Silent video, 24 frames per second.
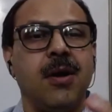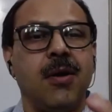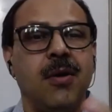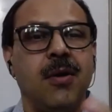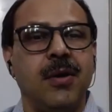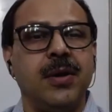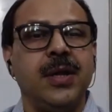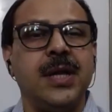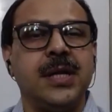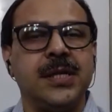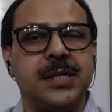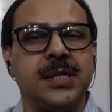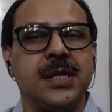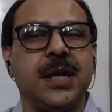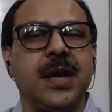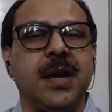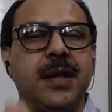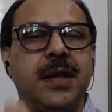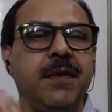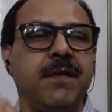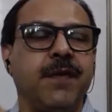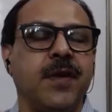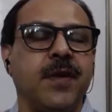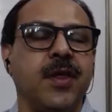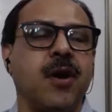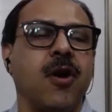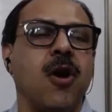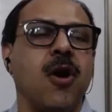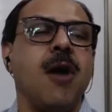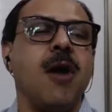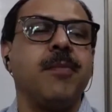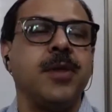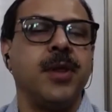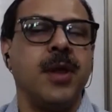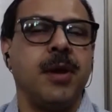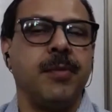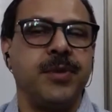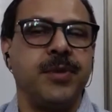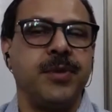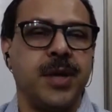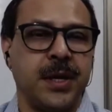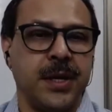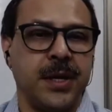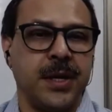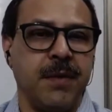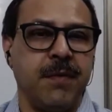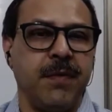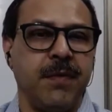holistically for the common
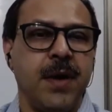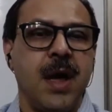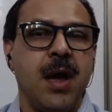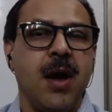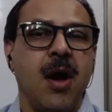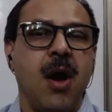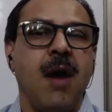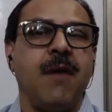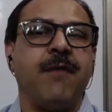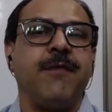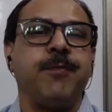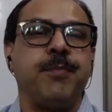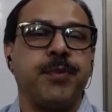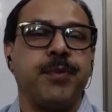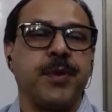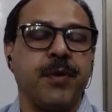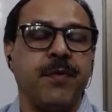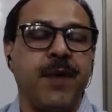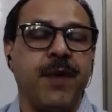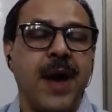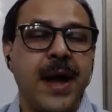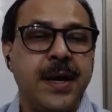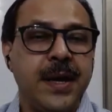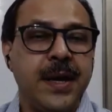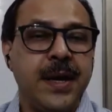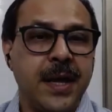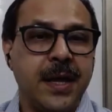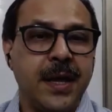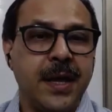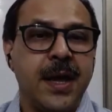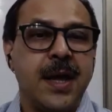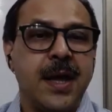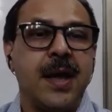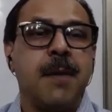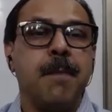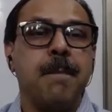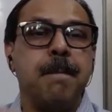objective of providing